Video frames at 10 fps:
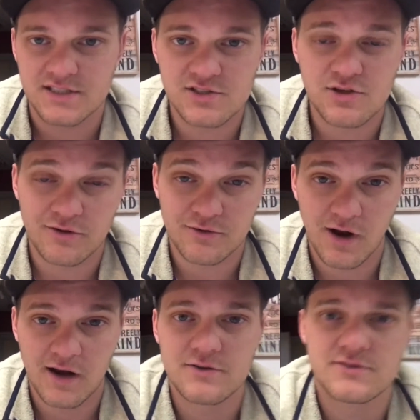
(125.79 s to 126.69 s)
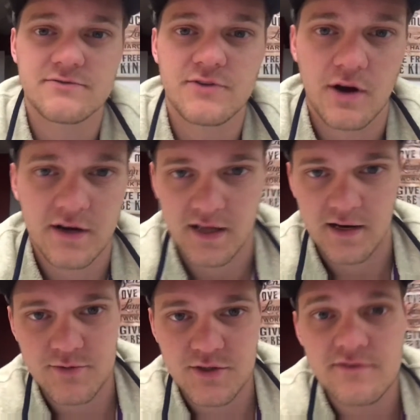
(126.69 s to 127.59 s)
It's called The Chronicles of Narnia.
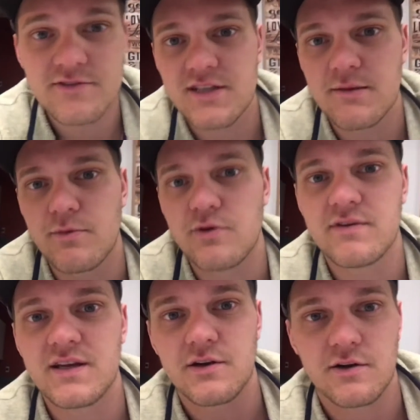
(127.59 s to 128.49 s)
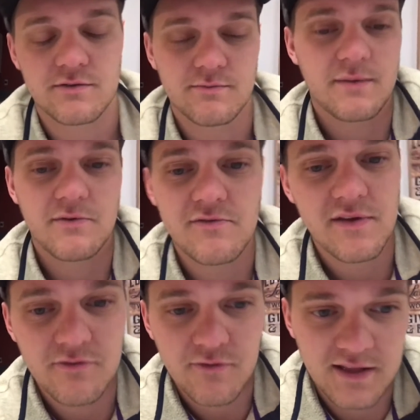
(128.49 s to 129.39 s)
I'm sure you've seen the movie, or maybe you've
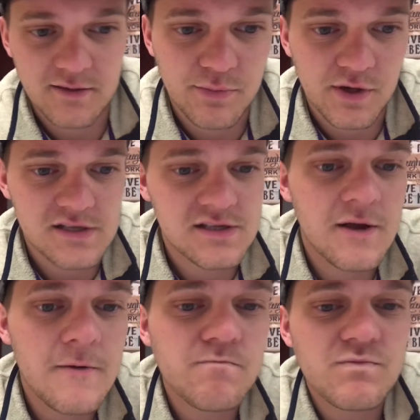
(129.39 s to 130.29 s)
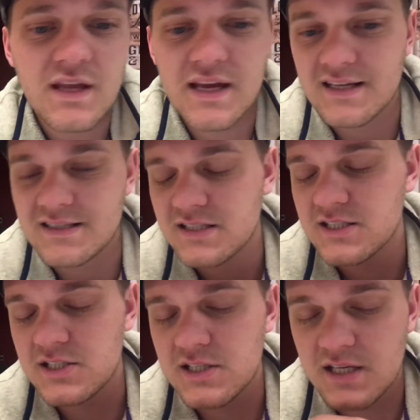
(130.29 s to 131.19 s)
even read the books.
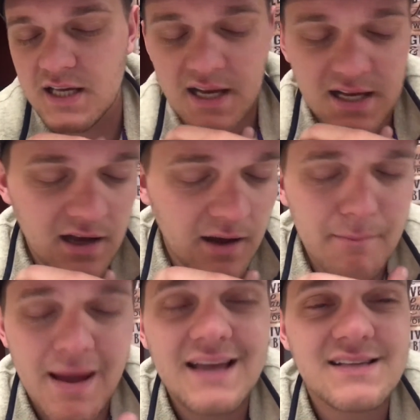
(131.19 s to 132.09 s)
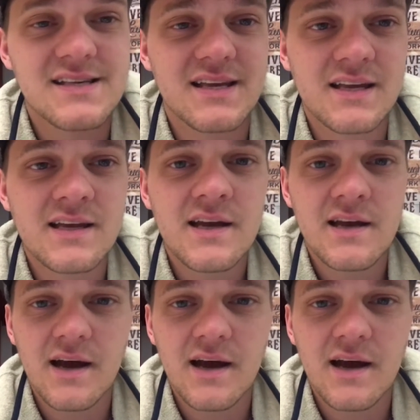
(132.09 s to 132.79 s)
It's amazing.